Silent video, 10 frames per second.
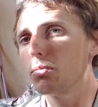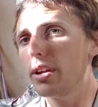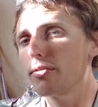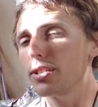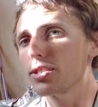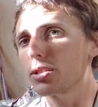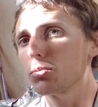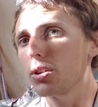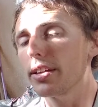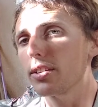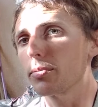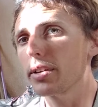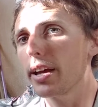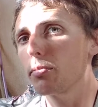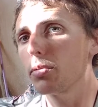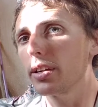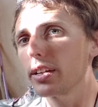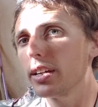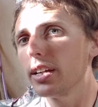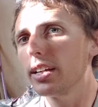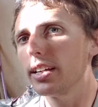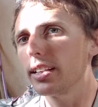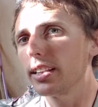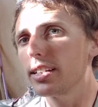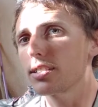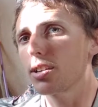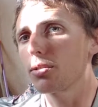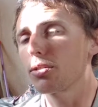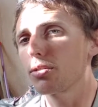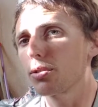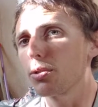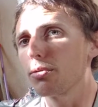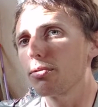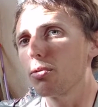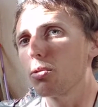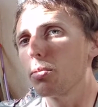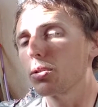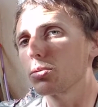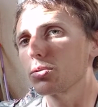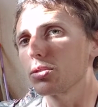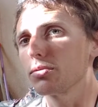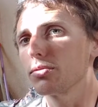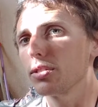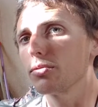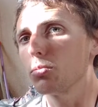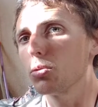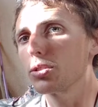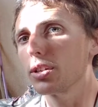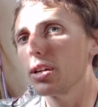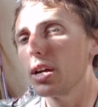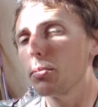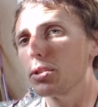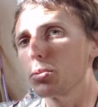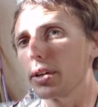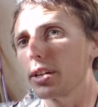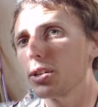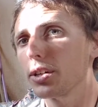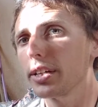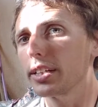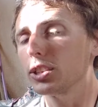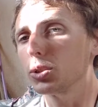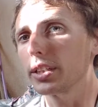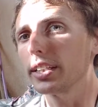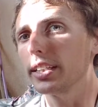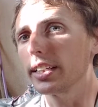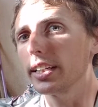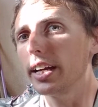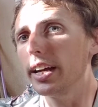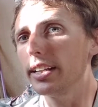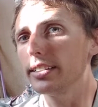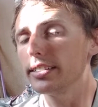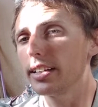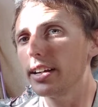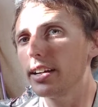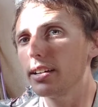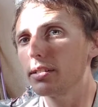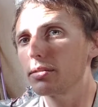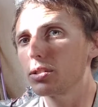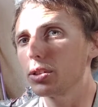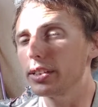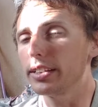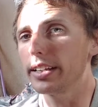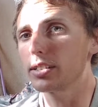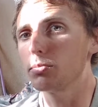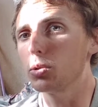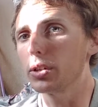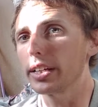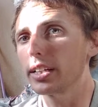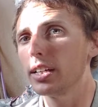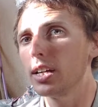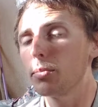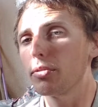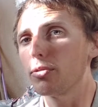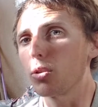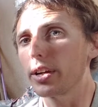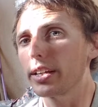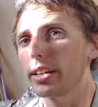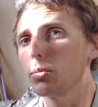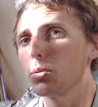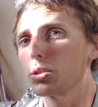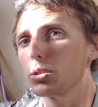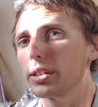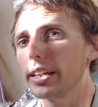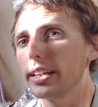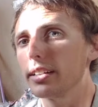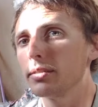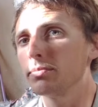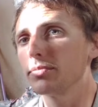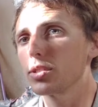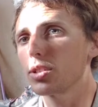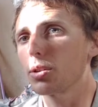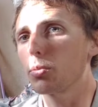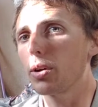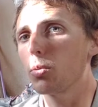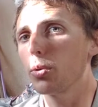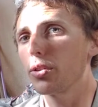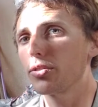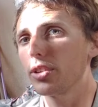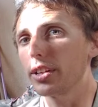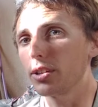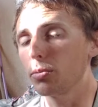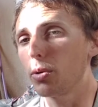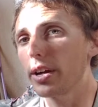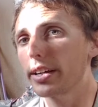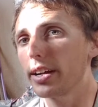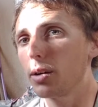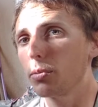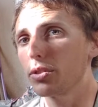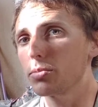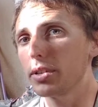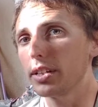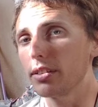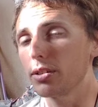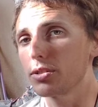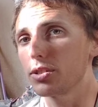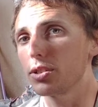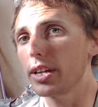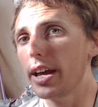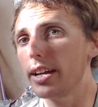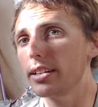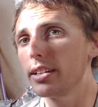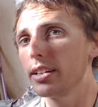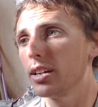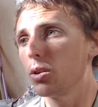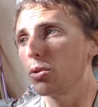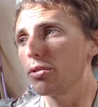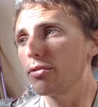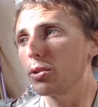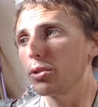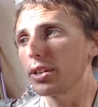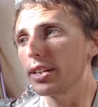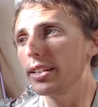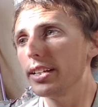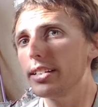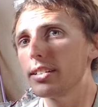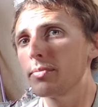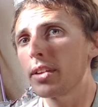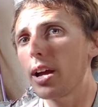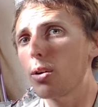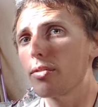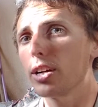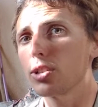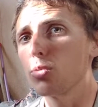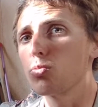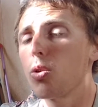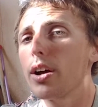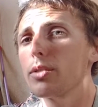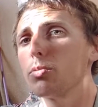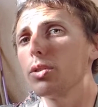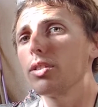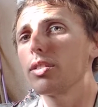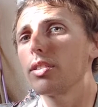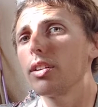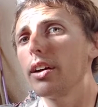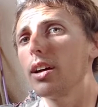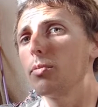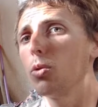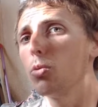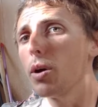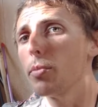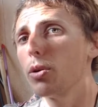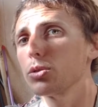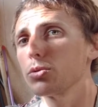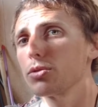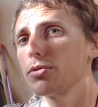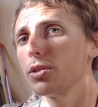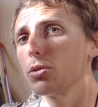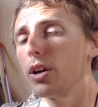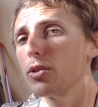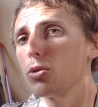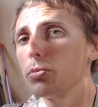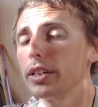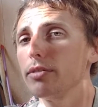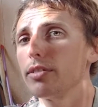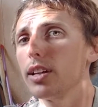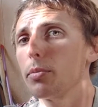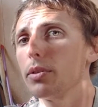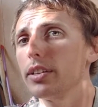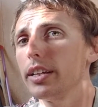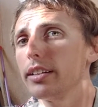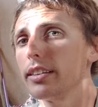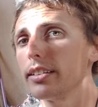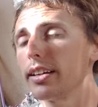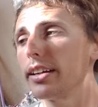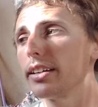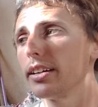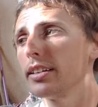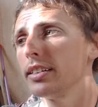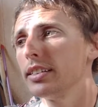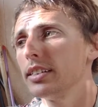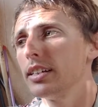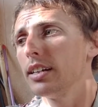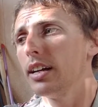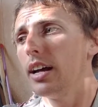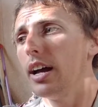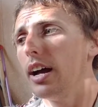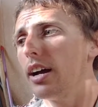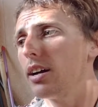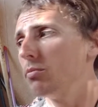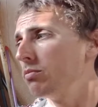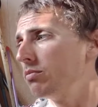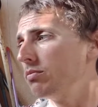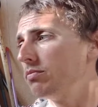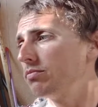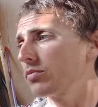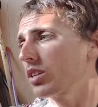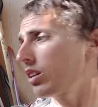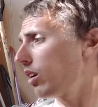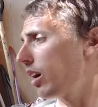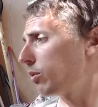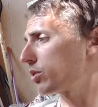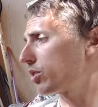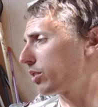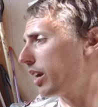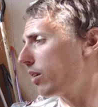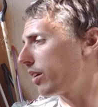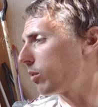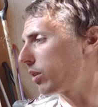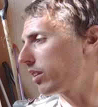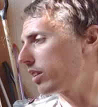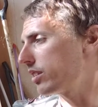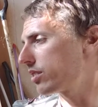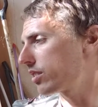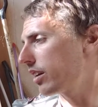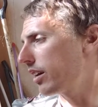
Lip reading: every single night that I'm camping, at least go through 4 bottles of water between cooking, drinking, and cooking the next morning before I can get water again. So well worth setting your bike up with as many of those as you can, or you feel you're going to need. However, I don't ride with all my bottles full. I normally fill up at the end of the day. I'm also carrying one of these